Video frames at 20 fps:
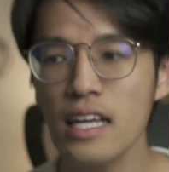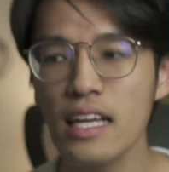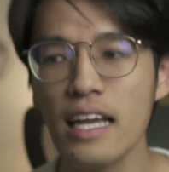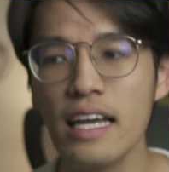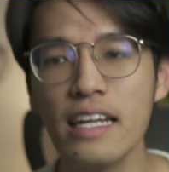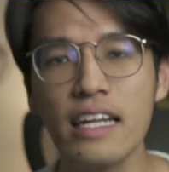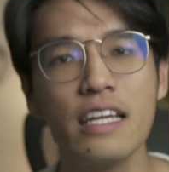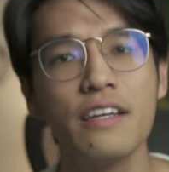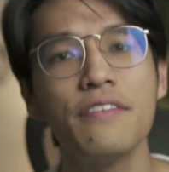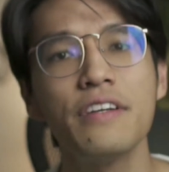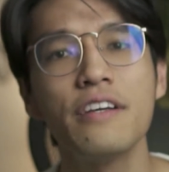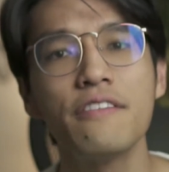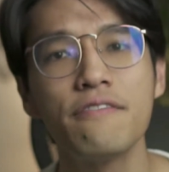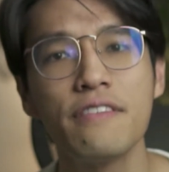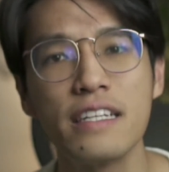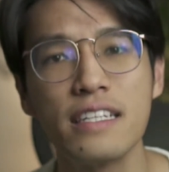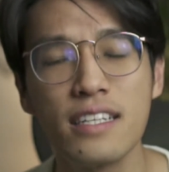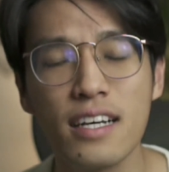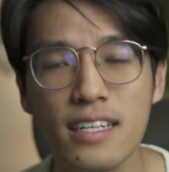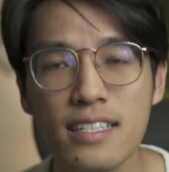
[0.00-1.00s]
And even
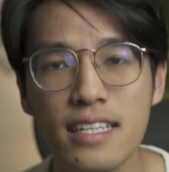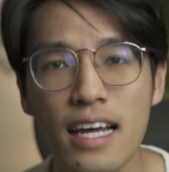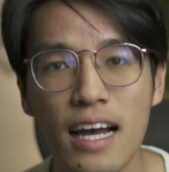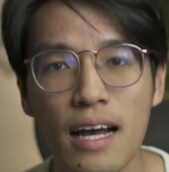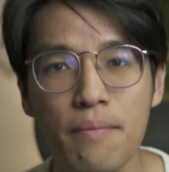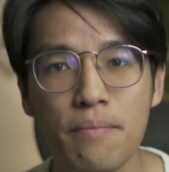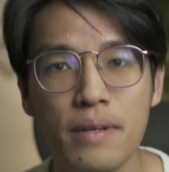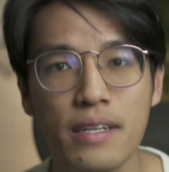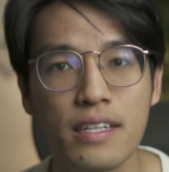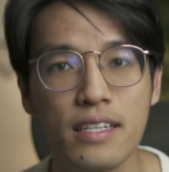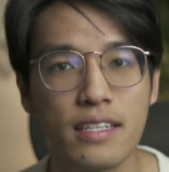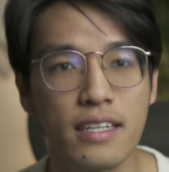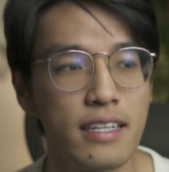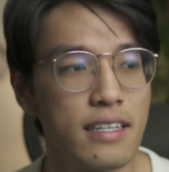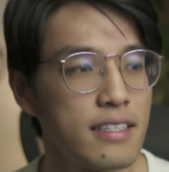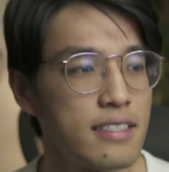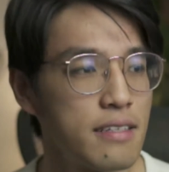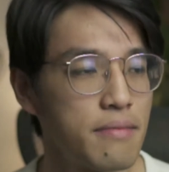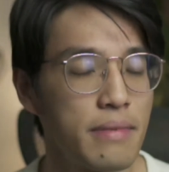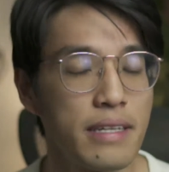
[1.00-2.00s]
if it does happen, that
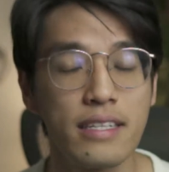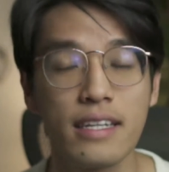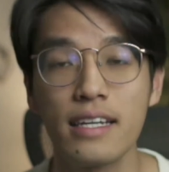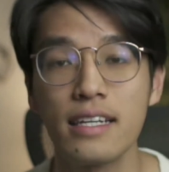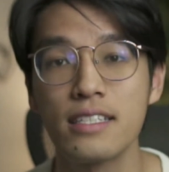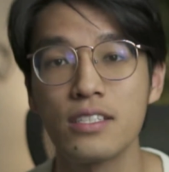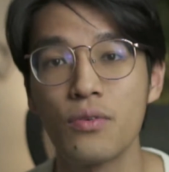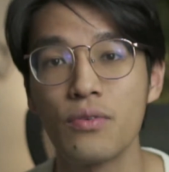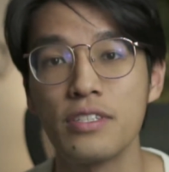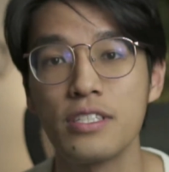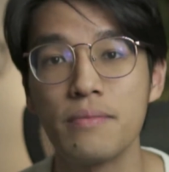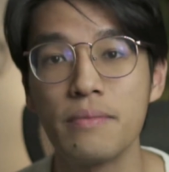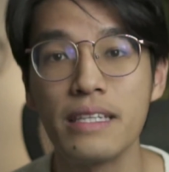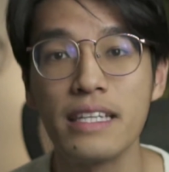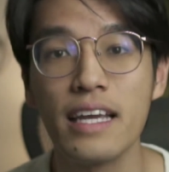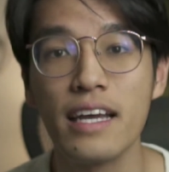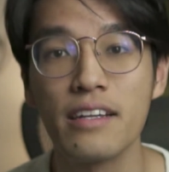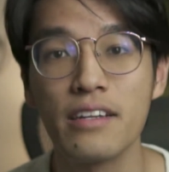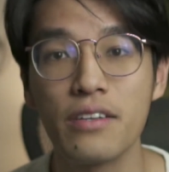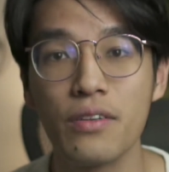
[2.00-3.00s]
doesn't mean that it's going to be
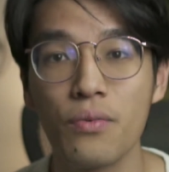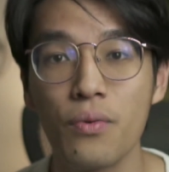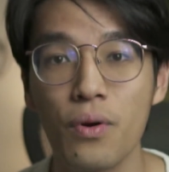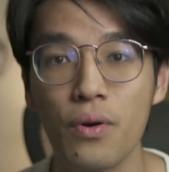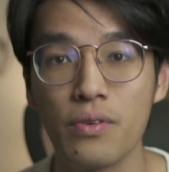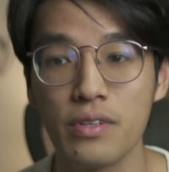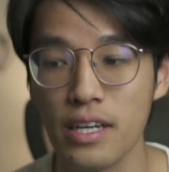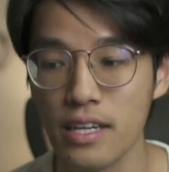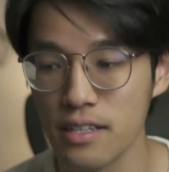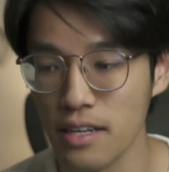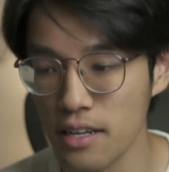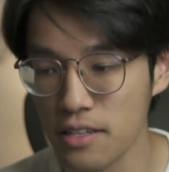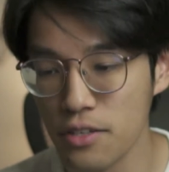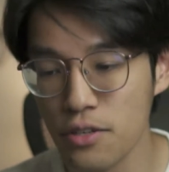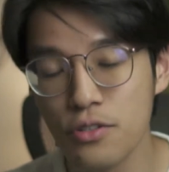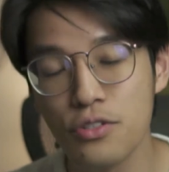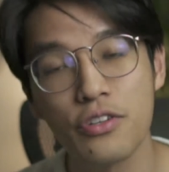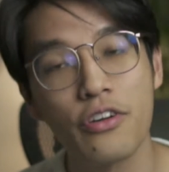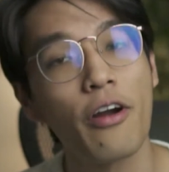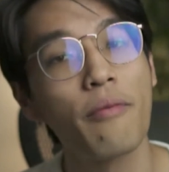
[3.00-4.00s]
the end of the world. And
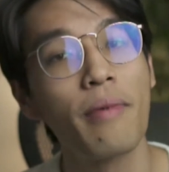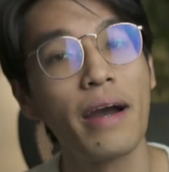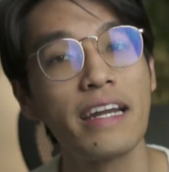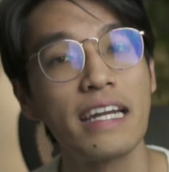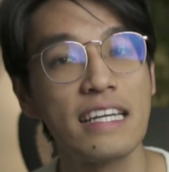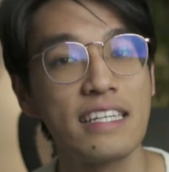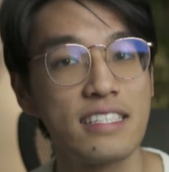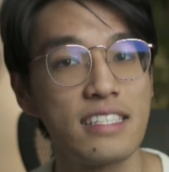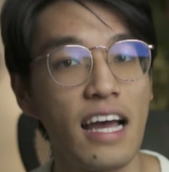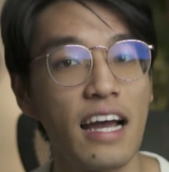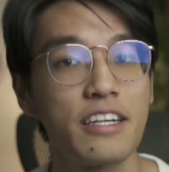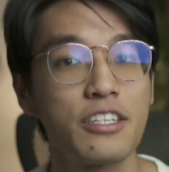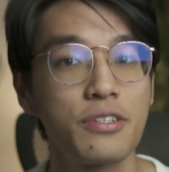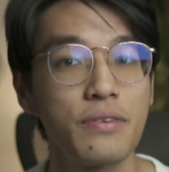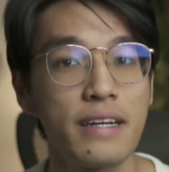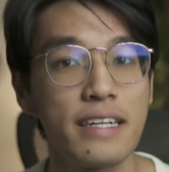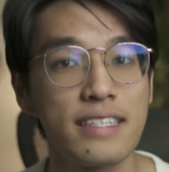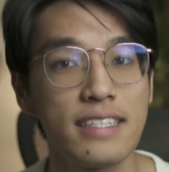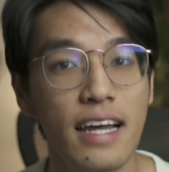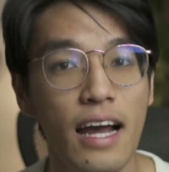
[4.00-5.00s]
usually our mind
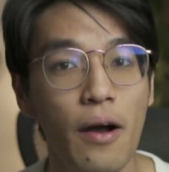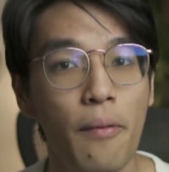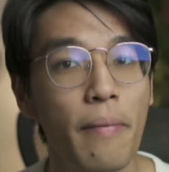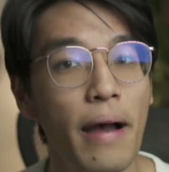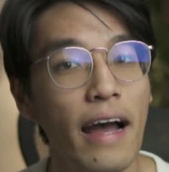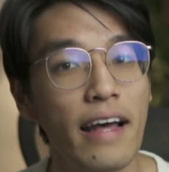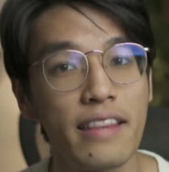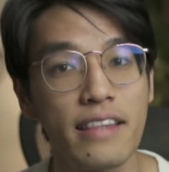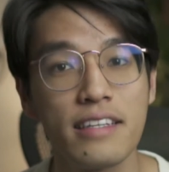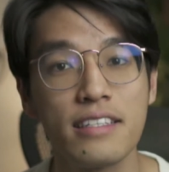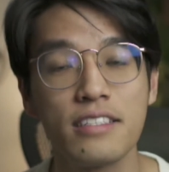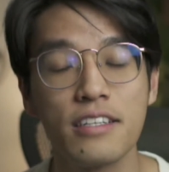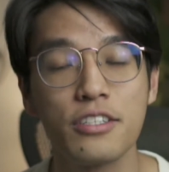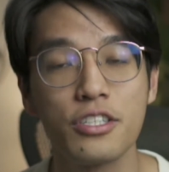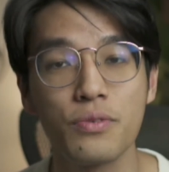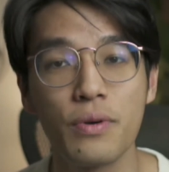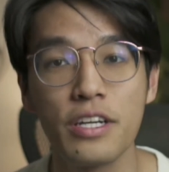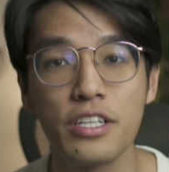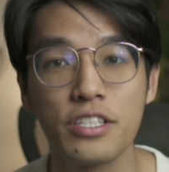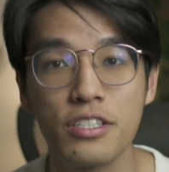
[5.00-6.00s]
exaggerates how bad these
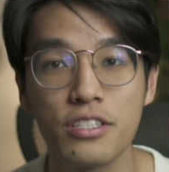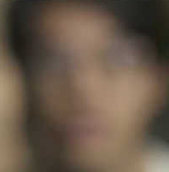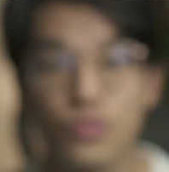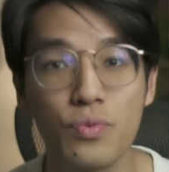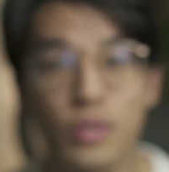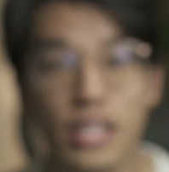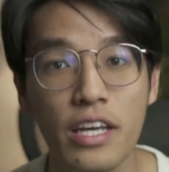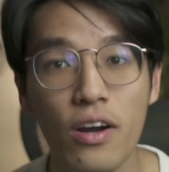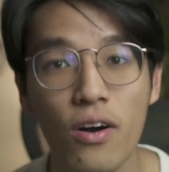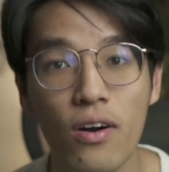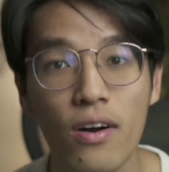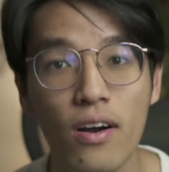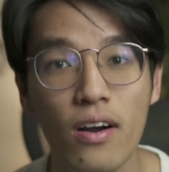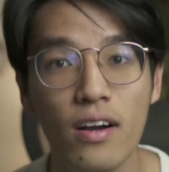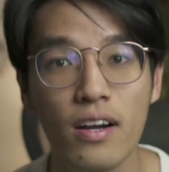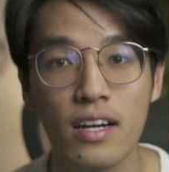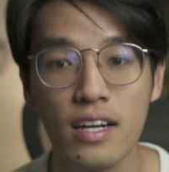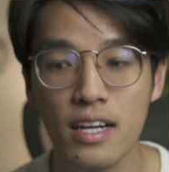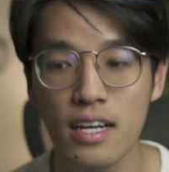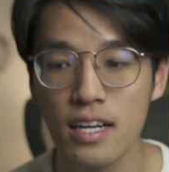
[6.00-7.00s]
situations really are.